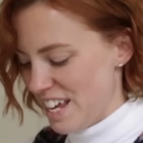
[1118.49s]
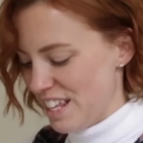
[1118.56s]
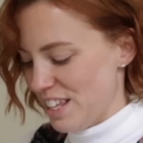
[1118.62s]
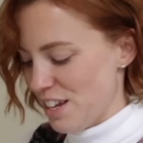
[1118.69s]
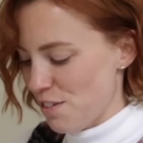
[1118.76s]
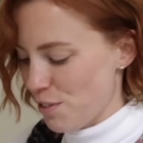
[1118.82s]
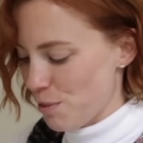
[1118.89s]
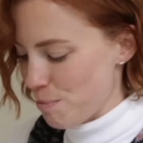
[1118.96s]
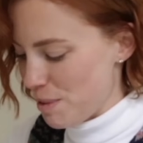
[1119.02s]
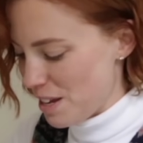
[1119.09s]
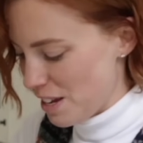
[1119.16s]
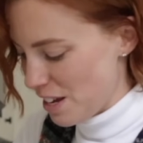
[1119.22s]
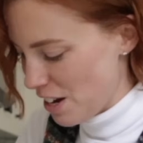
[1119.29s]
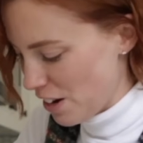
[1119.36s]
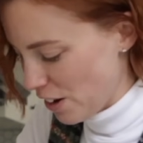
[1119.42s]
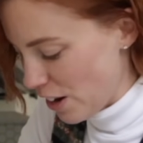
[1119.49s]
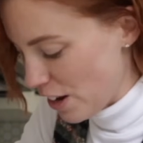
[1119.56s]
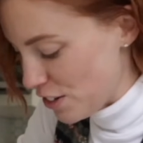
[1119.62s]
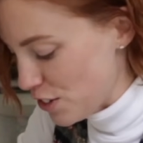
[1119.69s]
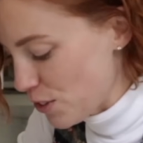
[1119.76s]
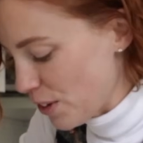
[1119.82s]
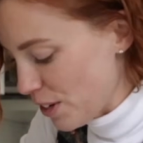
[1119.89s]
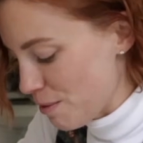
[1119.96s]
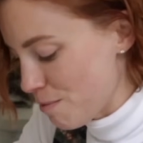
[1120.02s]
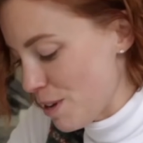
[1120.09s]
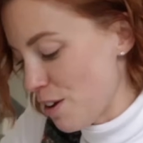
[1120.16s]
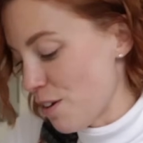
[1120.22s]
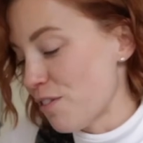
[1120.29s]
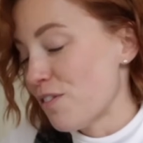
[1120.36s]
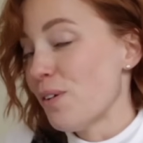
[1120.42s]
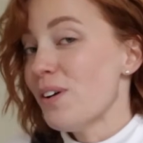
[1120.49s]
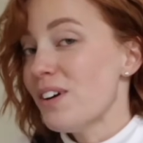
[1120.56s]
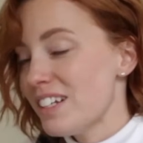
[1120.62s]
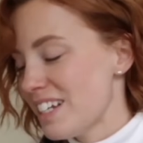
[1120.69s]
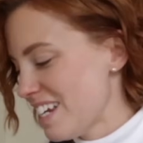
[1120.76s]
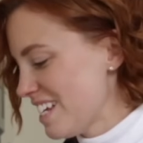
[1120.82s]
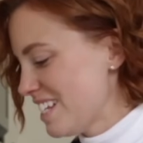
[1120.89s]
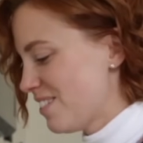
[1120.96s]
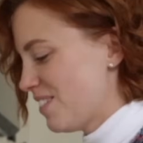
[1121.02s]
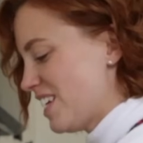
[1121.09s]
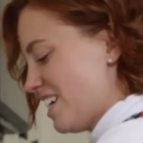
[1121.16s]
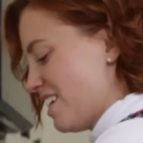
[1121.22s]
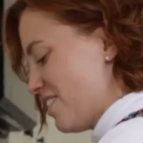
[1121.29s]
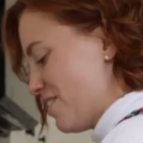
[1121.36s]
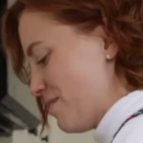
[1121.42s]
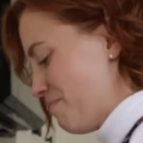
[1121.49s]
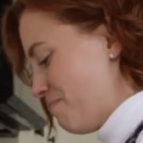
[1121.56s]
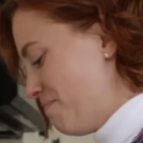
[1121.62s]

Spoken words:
Thank you for being here and joining me for today's video.